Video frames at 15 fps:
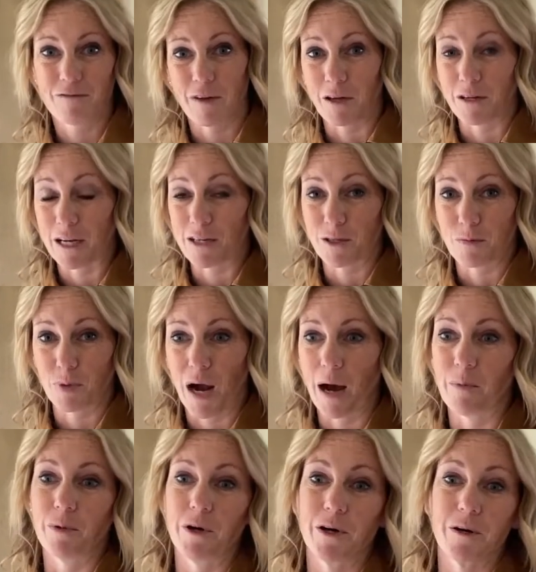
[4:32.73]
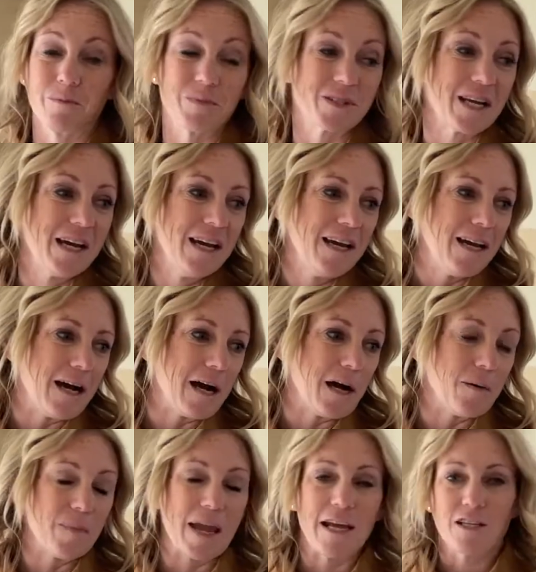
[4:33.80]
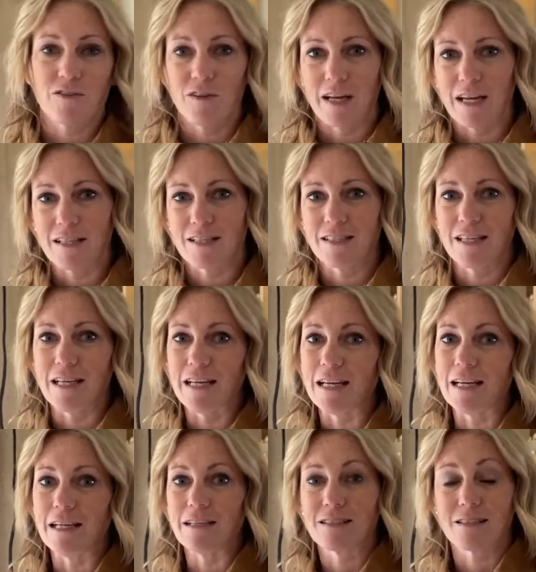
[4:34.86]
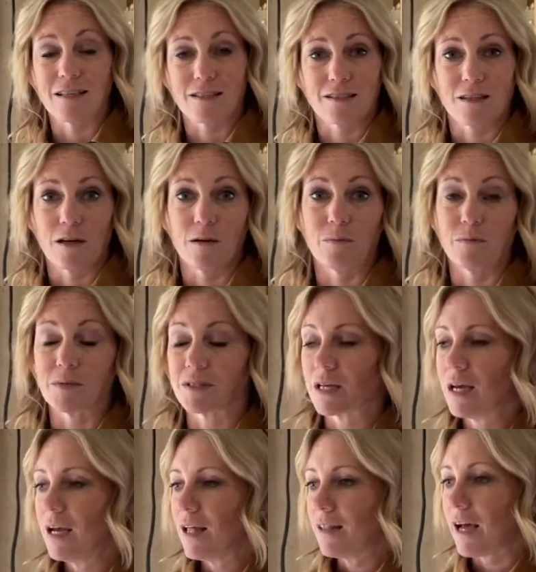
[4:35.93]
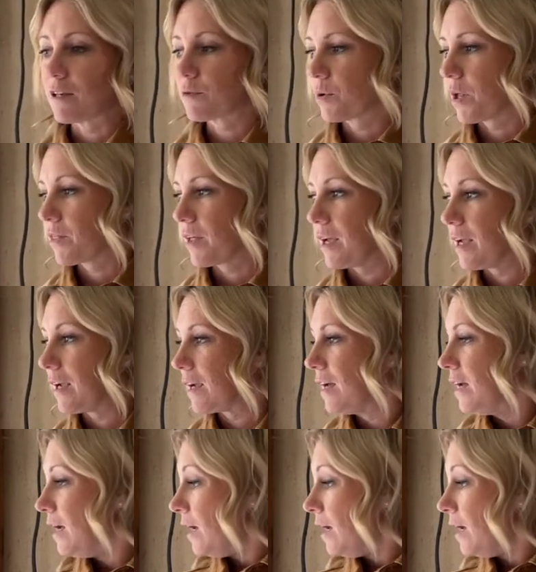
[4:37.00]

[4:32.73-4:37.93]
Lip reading: Foundation problems, HVAC systems, that sort of thing.